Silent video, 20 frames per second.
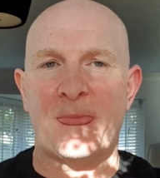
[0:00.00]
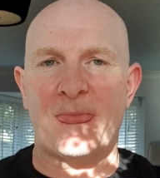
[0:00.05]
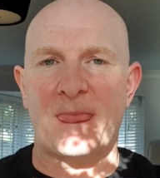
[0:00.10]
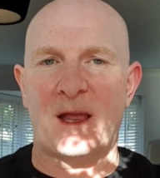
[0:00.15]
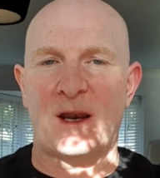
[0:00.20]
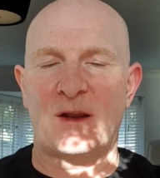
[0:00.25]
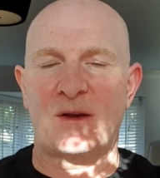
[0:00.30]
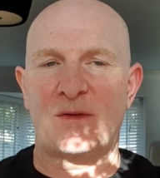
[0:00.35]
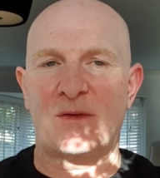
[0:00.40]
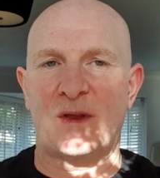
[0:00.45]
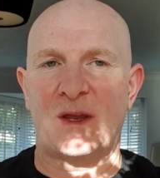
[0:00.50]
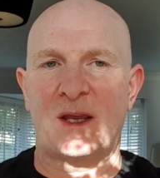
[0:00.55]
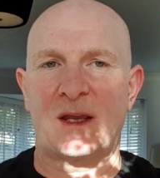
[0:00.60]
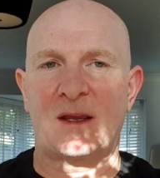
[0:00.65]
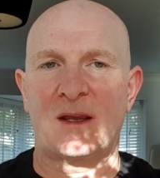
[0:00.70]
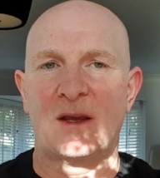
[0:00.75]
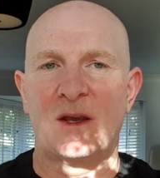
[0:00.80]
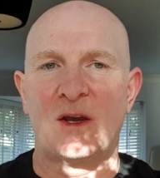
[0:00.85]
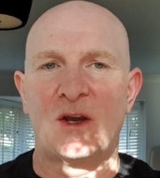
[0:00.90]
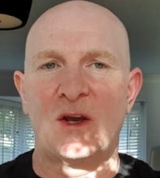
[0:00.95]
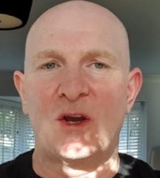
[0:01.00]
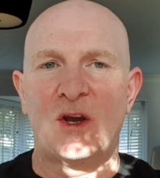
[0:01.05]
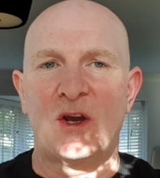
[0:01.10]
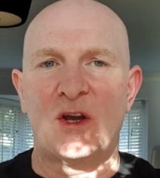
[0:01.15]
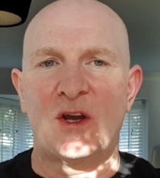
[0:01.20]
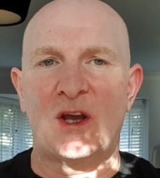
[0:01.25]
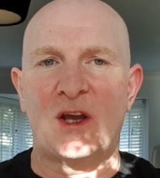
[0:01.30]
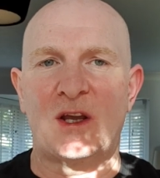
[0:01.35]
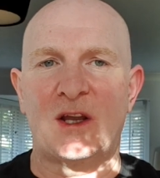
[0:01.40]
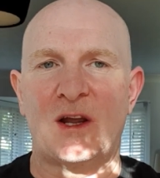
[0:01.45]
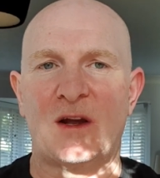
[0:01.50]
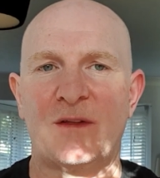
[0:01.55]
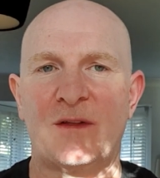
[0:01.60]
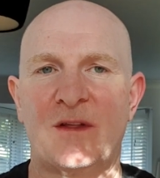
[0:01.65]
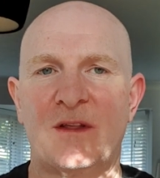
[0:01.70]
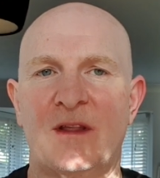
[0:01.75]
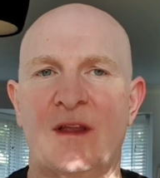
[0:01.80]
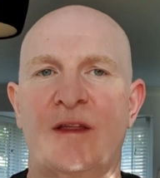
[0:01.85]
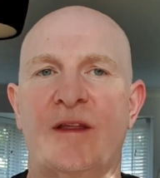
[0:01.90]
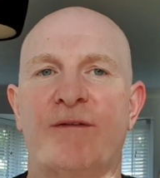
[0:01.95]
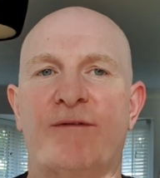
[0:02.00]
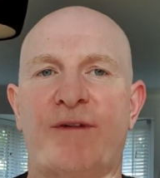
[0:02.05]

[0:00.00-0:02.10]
and I think the